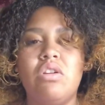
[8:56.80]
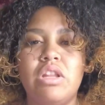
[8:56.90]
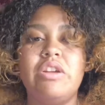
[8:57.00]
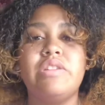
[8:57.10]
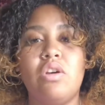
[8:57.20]
on
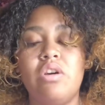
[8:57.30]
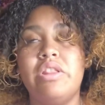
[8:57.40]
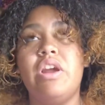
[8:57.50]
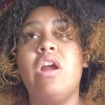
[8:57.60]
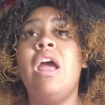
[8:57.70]
there is on
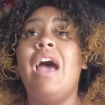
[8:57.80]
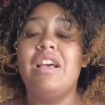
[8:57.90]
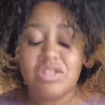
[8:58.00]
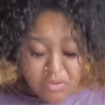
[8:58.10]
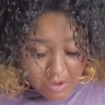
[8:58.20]
there. I
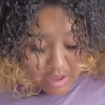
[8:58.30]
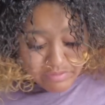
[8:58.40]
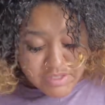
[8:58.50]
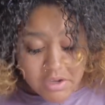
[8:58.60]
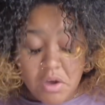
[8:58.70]
still have
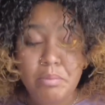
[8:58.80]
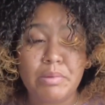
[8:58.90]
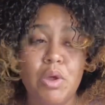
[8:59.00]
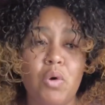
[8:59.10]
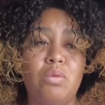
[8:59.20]
to
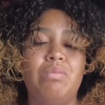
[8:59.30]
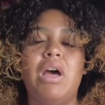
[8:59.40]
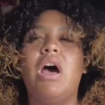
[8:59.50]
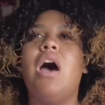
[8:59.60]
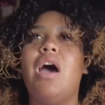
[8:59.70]
upload,
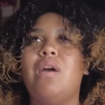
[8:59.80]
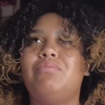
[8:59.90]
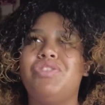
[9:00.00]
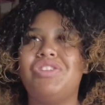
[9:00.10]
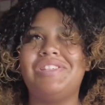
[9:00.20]
but I'm
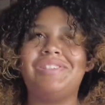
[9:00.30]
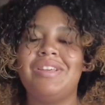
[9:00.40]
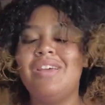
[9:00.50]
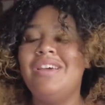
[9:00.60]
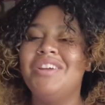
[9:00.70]
just
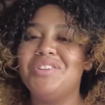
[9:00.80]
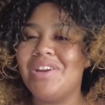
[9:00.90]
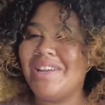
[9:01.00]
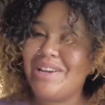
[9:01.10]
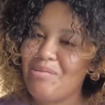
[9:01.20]
trying
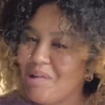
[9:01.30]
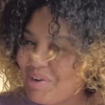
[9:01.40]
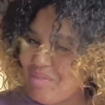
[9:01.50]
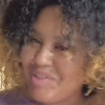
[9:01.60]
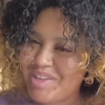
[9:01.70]
to get around
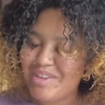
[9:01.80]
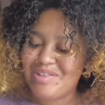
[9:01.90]
everything,